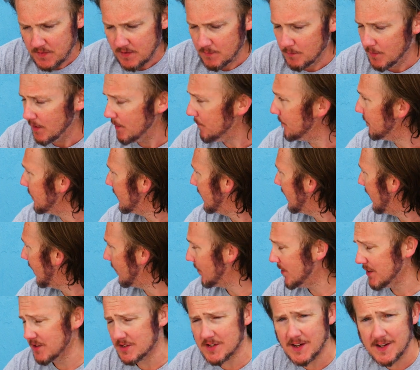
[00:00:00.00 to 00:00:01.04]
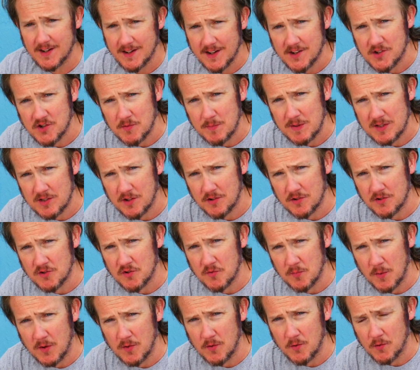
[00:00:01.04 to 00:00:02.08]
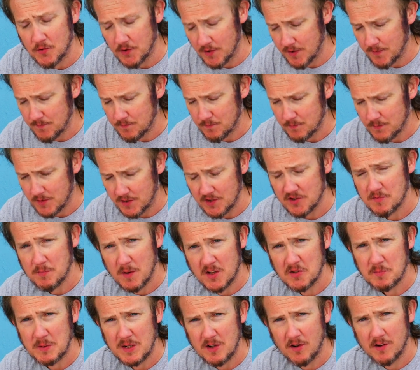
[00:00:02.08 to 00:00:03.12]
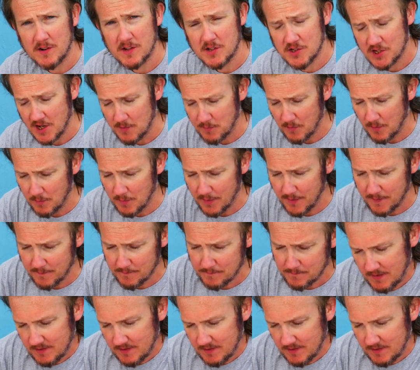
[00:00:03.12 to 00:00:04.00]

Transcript: Um, I'm going to say, unless you misunderstood my order, that this must be like a separate bit.